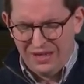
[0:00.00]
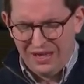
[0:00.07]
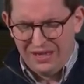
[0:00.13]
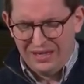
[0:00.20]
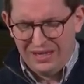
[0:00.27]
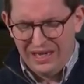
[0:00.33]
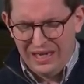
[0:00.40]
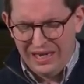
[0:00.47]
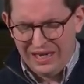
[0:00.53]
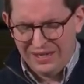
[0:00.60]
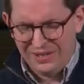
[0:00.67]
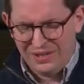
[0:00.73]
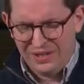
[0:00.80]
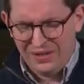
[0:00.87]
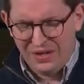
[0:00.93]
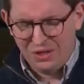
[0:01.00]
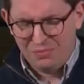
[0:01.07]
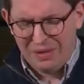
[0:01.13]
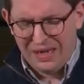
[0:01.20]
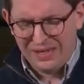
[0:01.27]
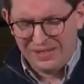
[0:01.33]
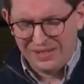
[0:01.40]
and leading us to those
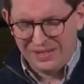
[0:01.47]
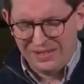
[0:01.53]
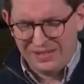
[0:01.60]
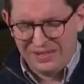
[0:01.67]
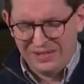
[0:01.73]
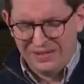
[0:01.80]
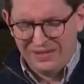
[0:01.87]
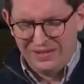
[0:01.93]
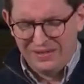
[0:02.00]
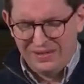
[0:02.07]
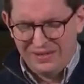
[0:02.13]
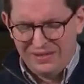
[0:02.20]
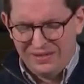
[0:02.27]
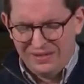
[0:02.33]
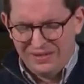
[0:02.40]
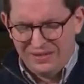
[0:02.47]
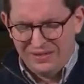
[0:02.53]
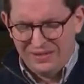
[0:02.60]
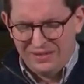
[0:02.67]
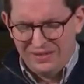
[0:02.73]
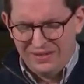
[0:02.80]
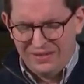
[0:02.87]
places
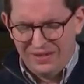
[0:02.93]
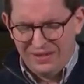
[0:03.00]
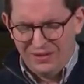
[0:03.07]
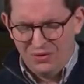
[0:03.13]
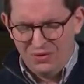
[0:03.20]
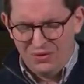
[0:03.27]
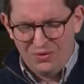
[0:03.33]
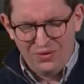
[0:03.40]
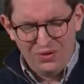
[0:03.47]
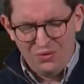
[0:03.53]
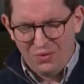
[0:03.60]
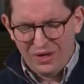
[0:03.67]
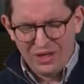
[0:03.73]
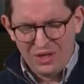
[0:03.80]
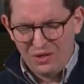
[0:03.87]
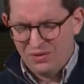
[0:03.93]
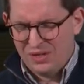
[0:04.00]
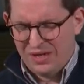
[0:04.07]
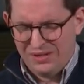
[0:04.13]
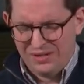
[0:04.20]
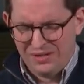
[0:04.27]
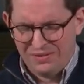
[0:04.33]
that you, you want to use
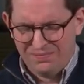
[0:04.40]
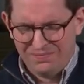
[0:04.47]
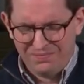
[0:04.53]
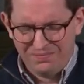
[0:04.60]
us.